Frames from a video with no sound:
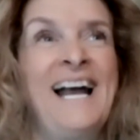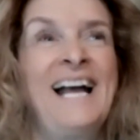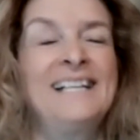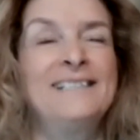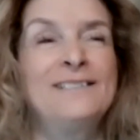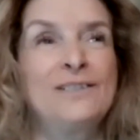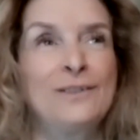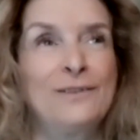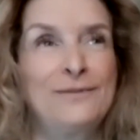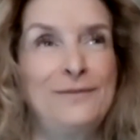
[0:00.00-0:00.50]

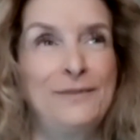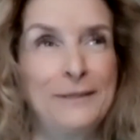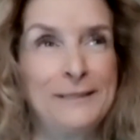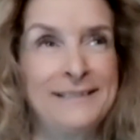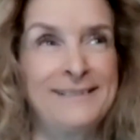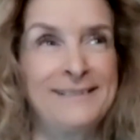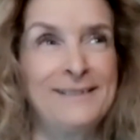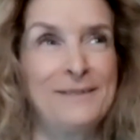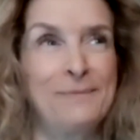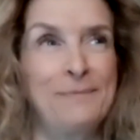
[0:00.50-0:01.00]
And so
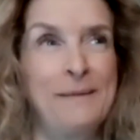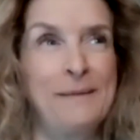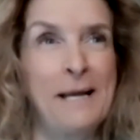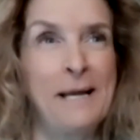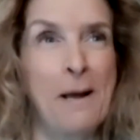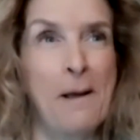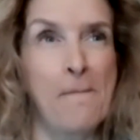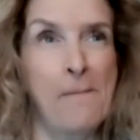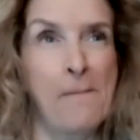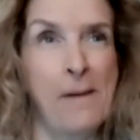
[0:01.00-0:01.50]
Voices
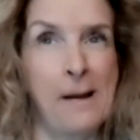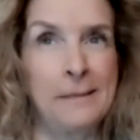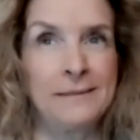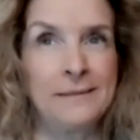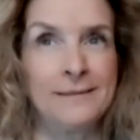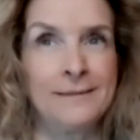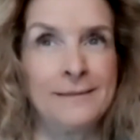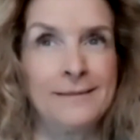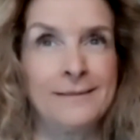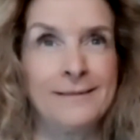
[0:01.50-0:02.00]
Beyond
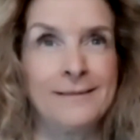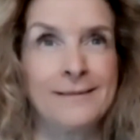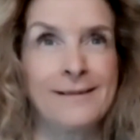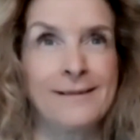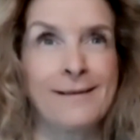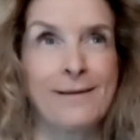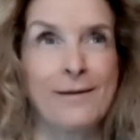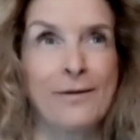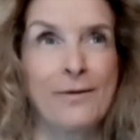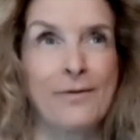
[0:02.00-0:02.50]
Bars
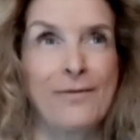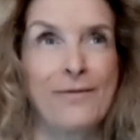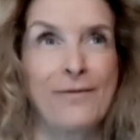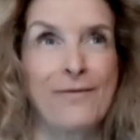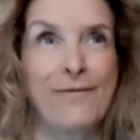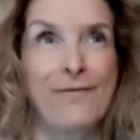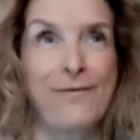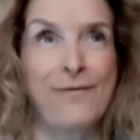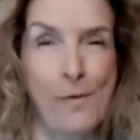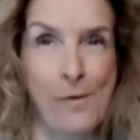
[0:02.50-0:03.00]

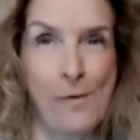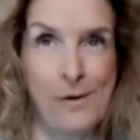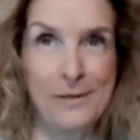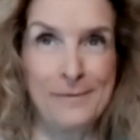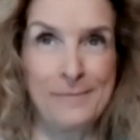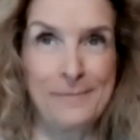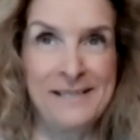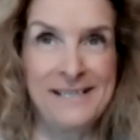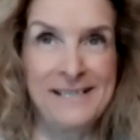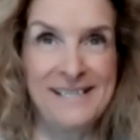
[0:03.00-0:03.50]

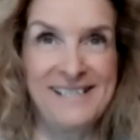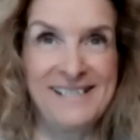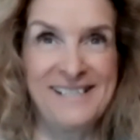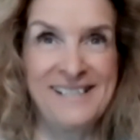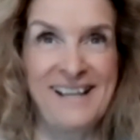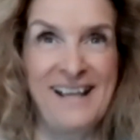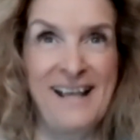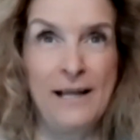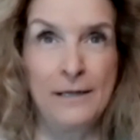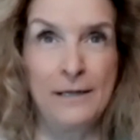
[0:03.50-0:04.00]
formed
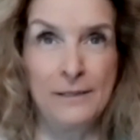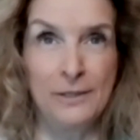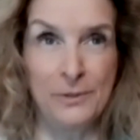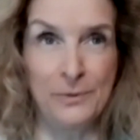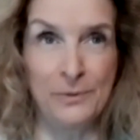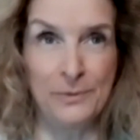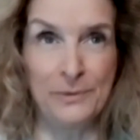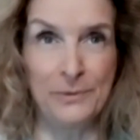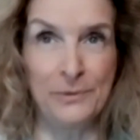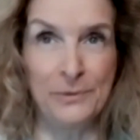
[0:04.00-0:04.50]
and
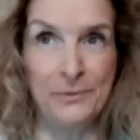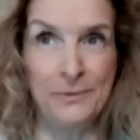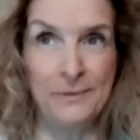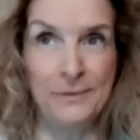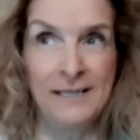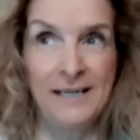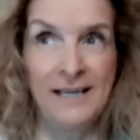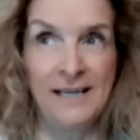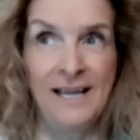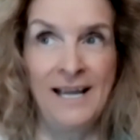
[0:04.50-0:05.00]
grew.
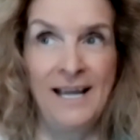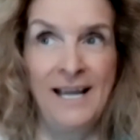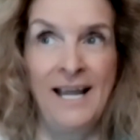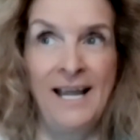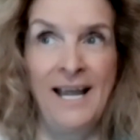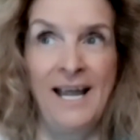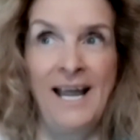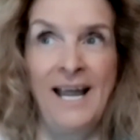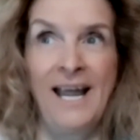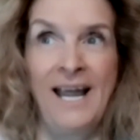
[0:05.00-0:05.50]

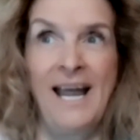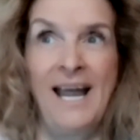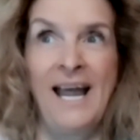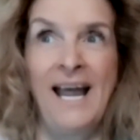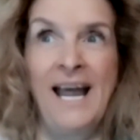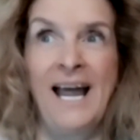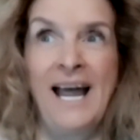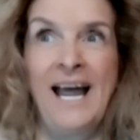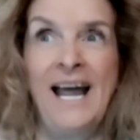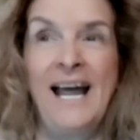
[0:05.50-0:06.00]

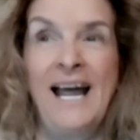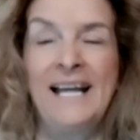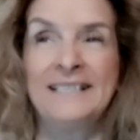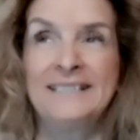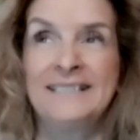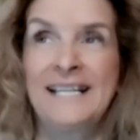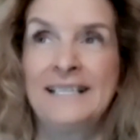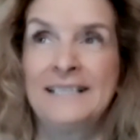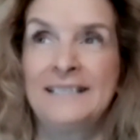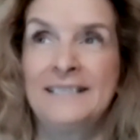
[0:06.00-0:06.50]

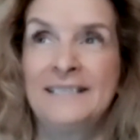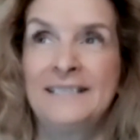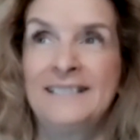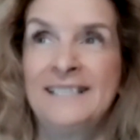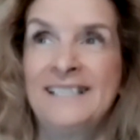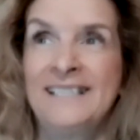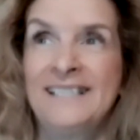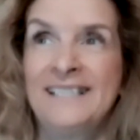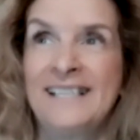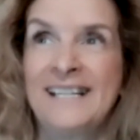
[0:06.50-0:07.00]
And
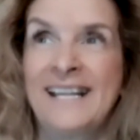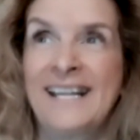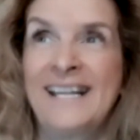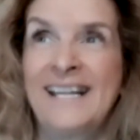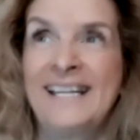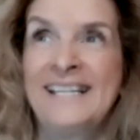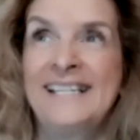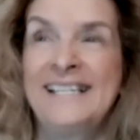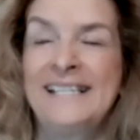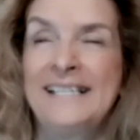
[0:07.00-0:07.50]
then
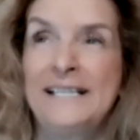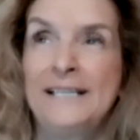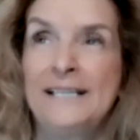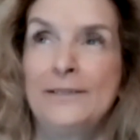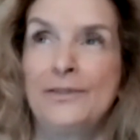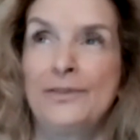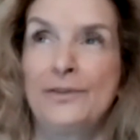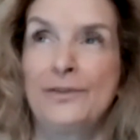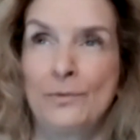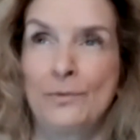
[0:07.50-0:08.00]

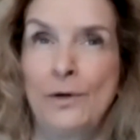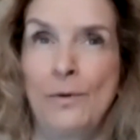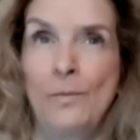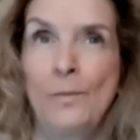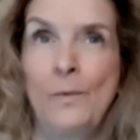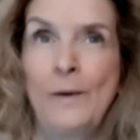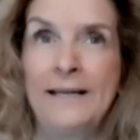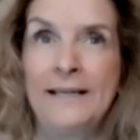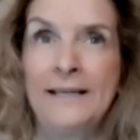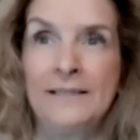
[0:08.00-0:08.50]

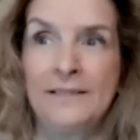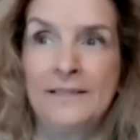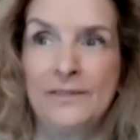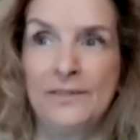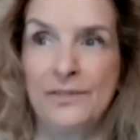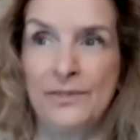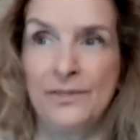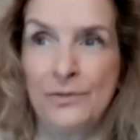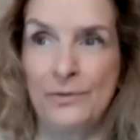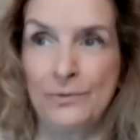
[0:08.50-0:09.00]
Jerome
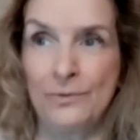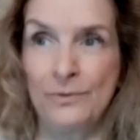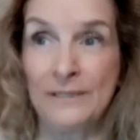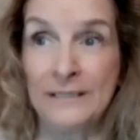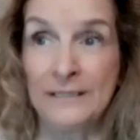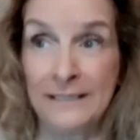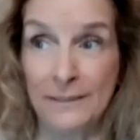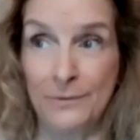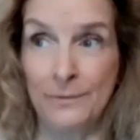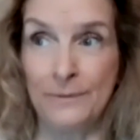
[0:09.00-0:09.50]

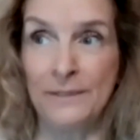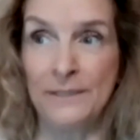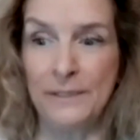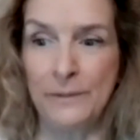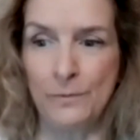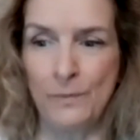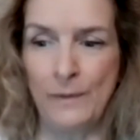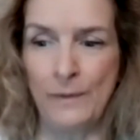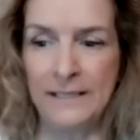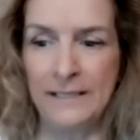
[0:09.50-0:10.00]

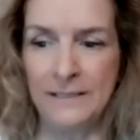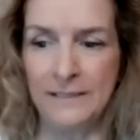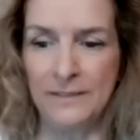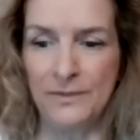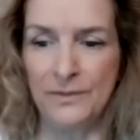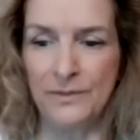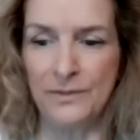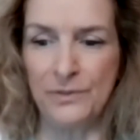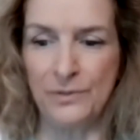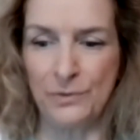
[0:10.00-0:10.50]
literally went
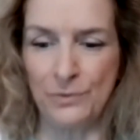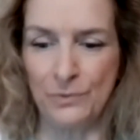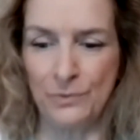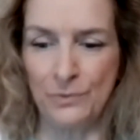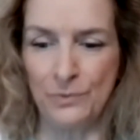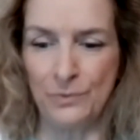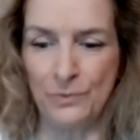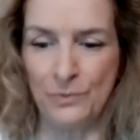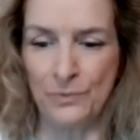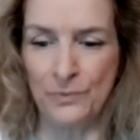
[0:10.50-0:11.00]

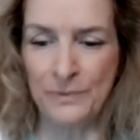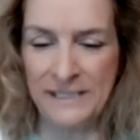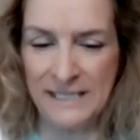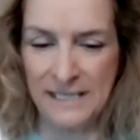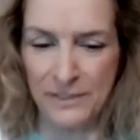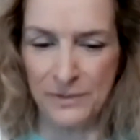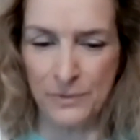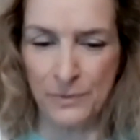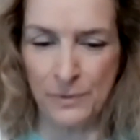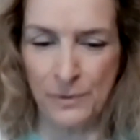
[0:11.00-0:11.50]
into
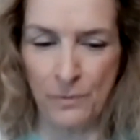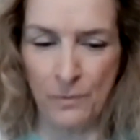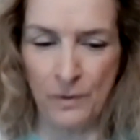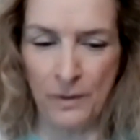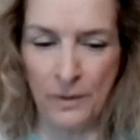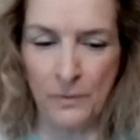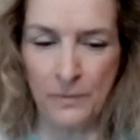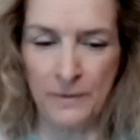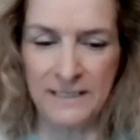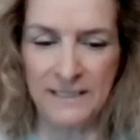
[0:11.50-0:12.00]
reentry
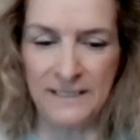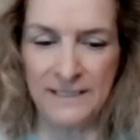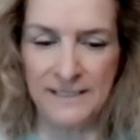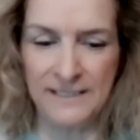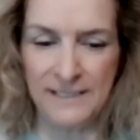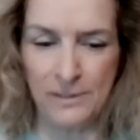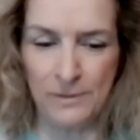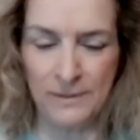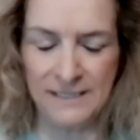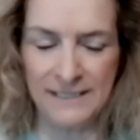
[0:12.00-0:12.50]
work with the
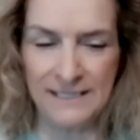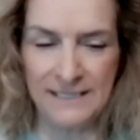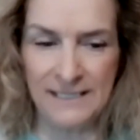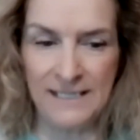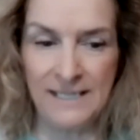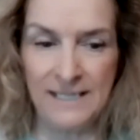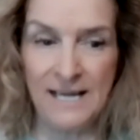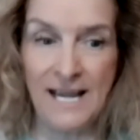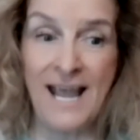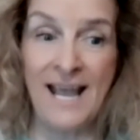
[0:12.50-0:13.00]

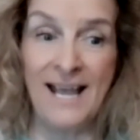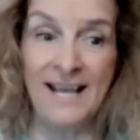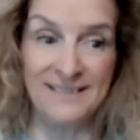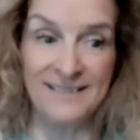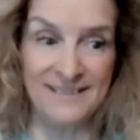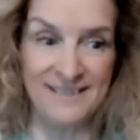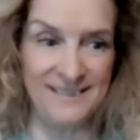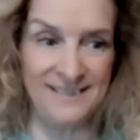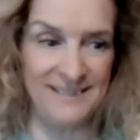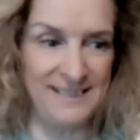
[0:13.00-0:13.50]
DOC,
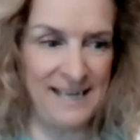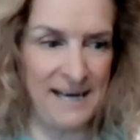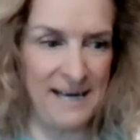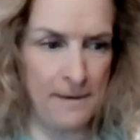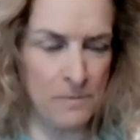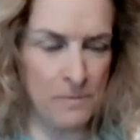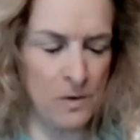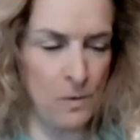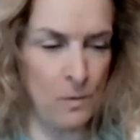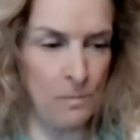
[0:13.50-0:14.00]
as did
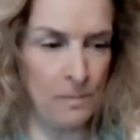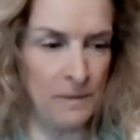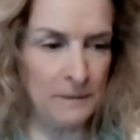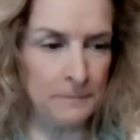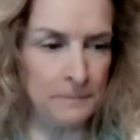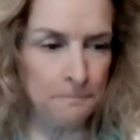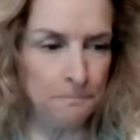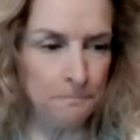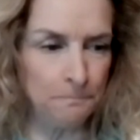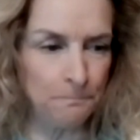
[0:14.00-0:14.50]
Tamara
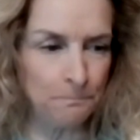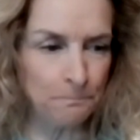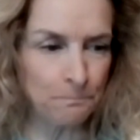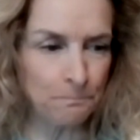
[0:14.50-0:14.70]
Oman.